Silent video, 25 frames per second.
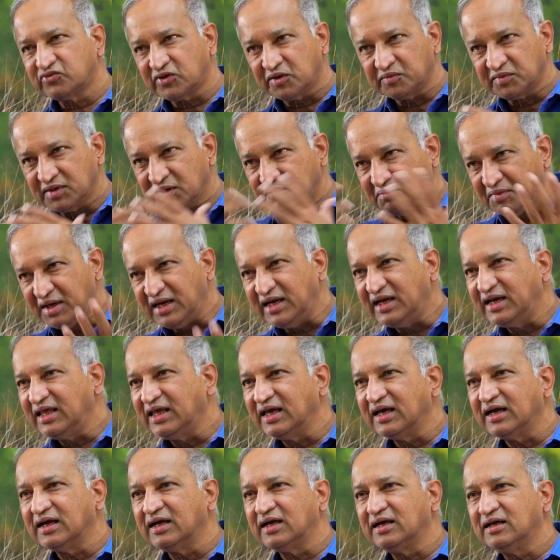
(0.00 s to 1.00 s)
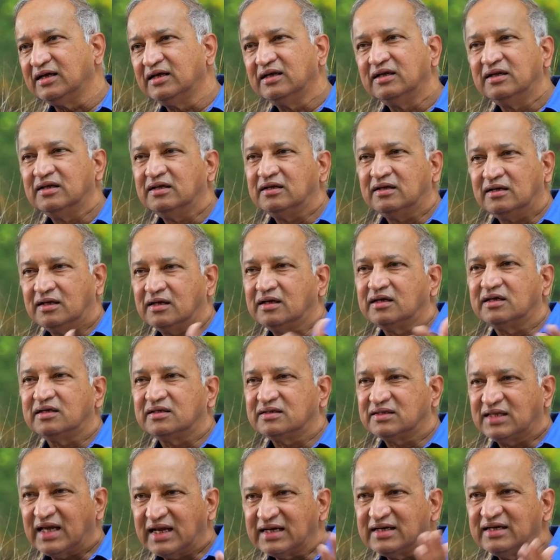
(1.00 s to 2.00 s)
from the media.
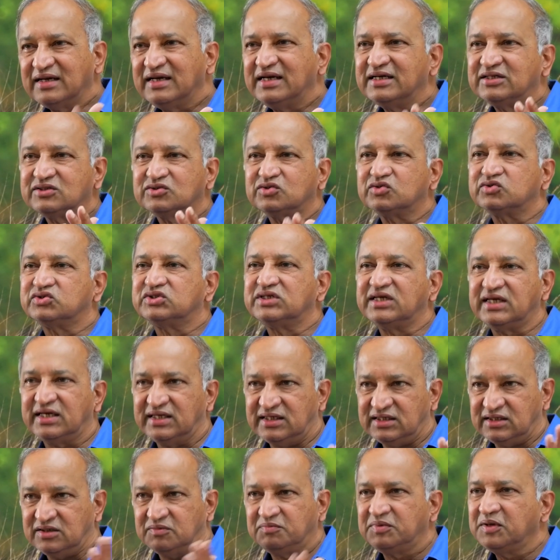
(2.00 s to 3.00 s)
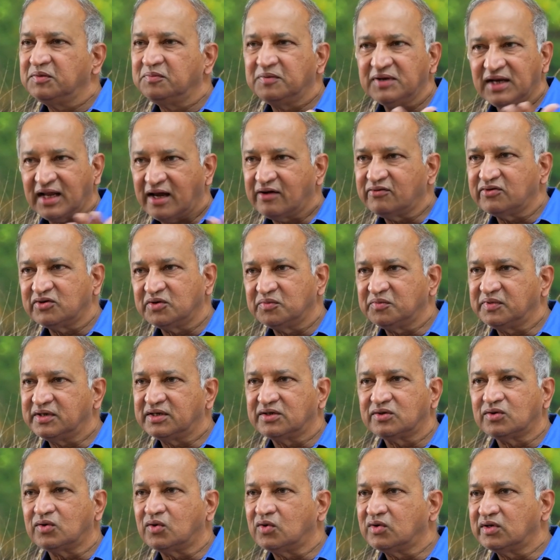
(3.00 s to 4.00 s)
That needs to change. People have to be
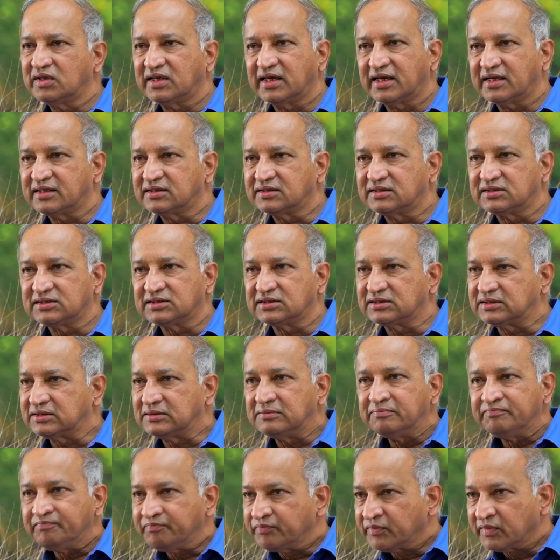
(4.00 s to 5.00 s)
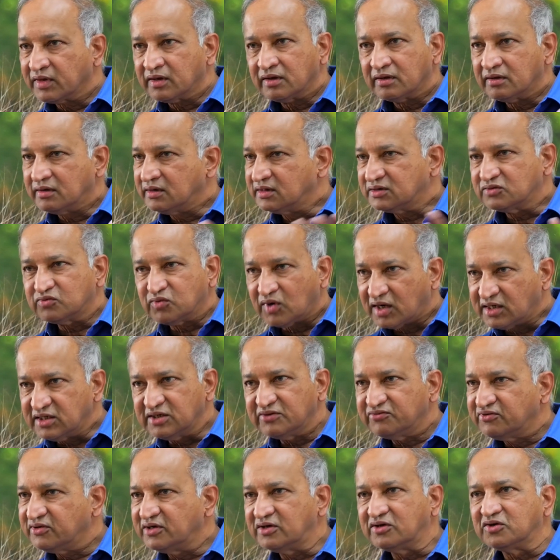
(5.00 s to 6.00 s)
told that it's
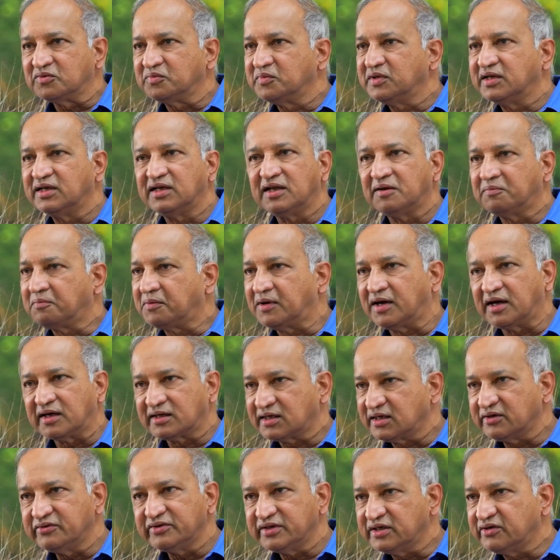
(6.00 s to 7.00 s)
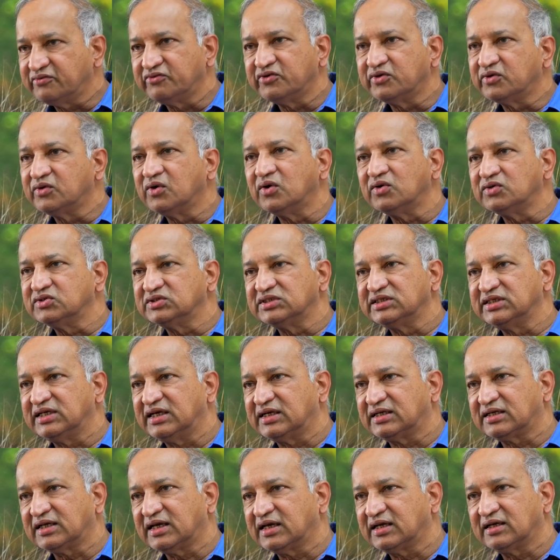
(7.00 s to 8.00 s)
wonderful to be in a park, even if you don't see
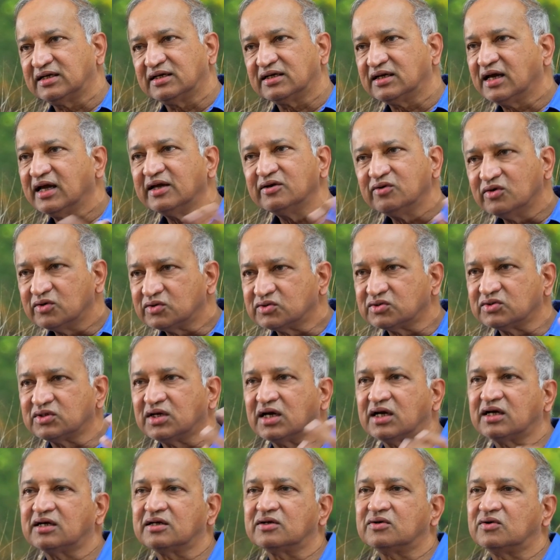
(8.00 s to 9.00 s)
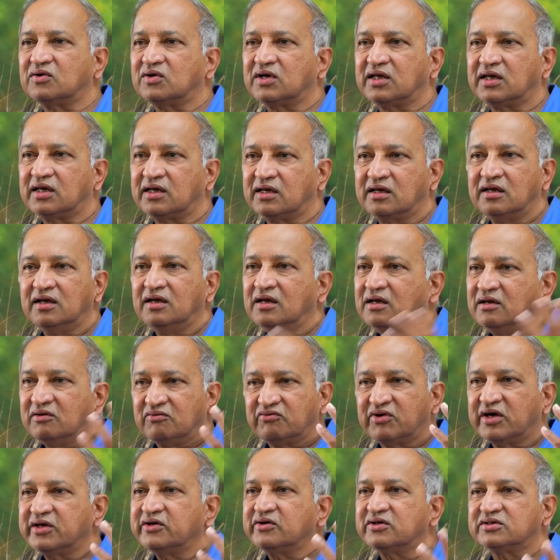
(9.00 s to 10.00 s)
a tiger. I go to Nagarhole
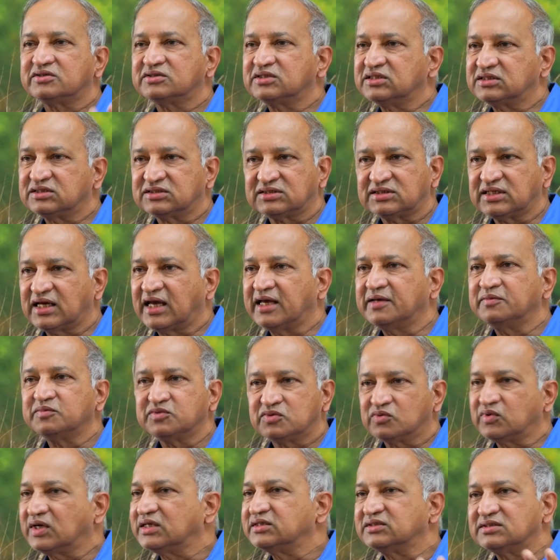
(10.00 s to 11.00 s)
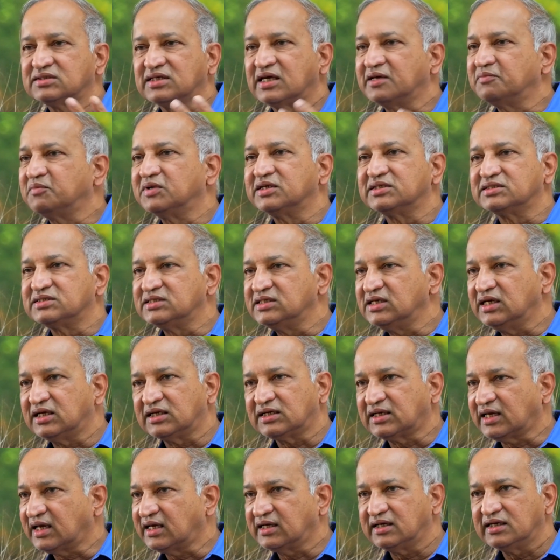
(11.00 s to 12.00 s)
5 or 6 times, once I may see a
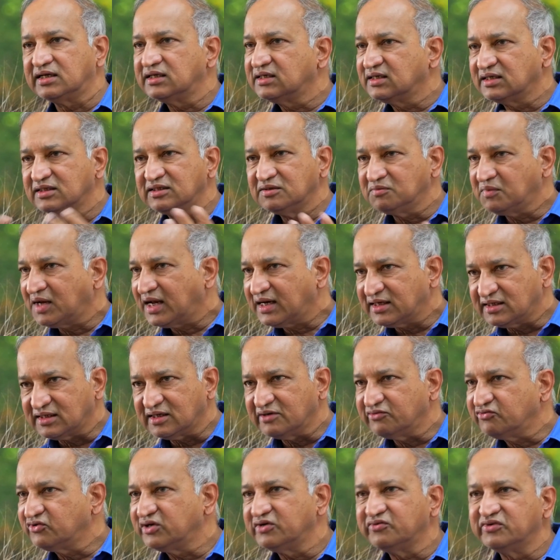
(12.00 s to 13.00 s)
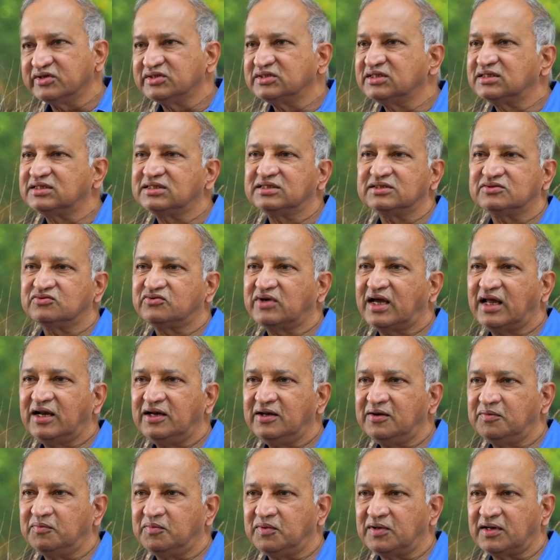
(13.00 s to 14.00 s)
tiger. It doesn't matter. Every visit is
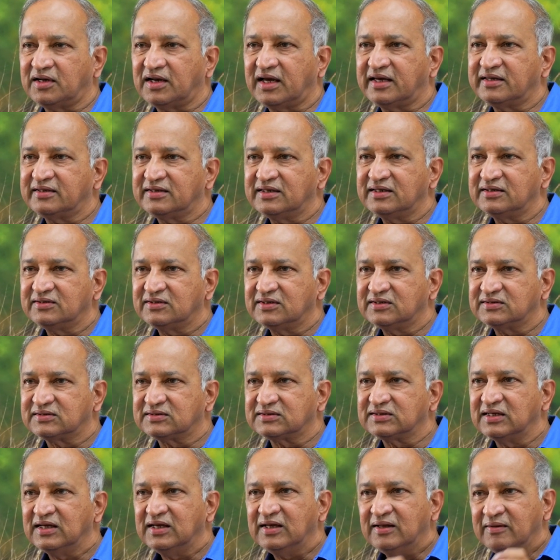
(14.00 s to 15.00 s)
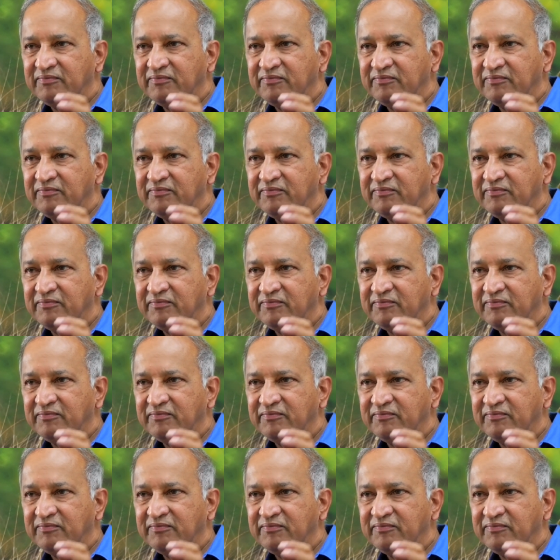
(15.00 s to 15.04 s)
valuable. I think this